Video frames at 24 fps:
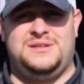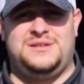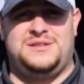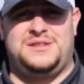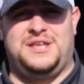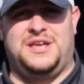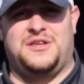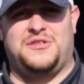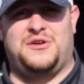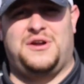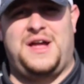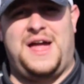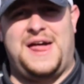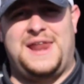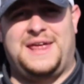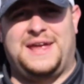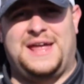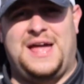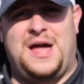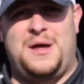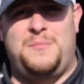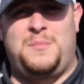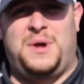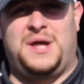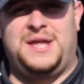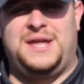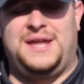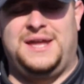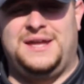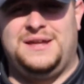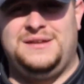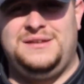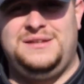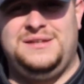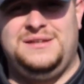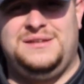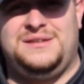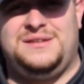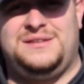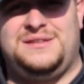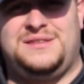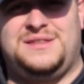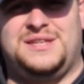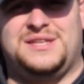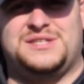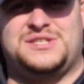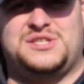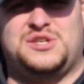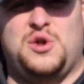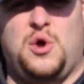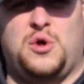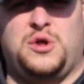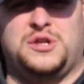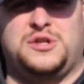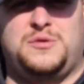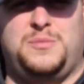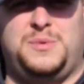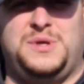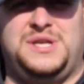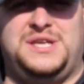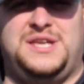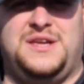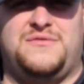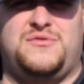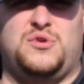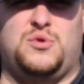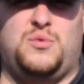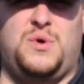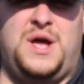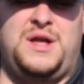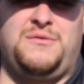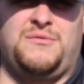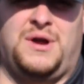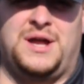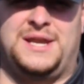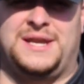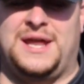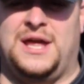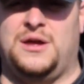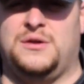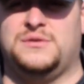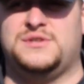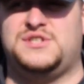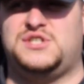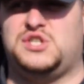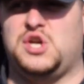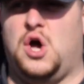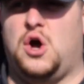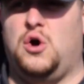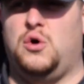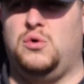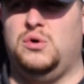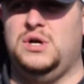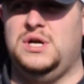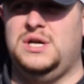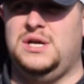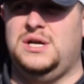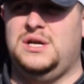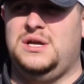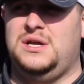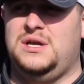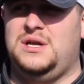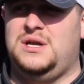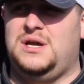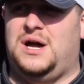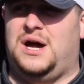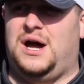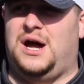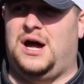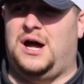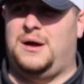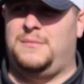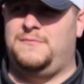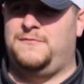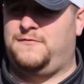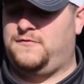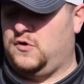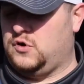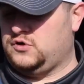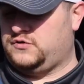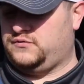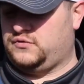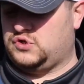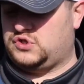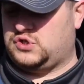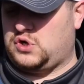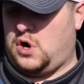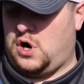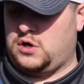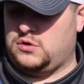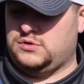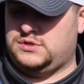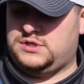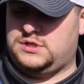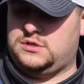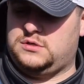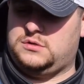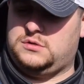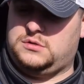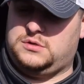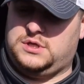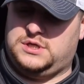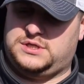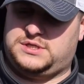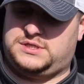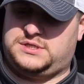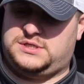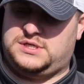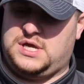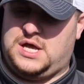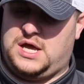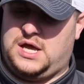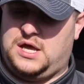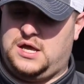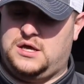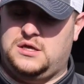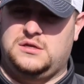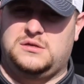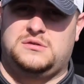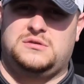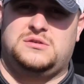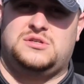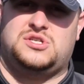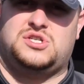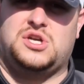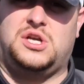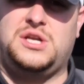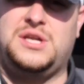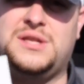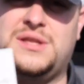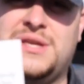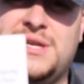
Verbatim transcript: the other hat I got in my hand that's going to be given away right now. So um, first for starters, let's uh, show you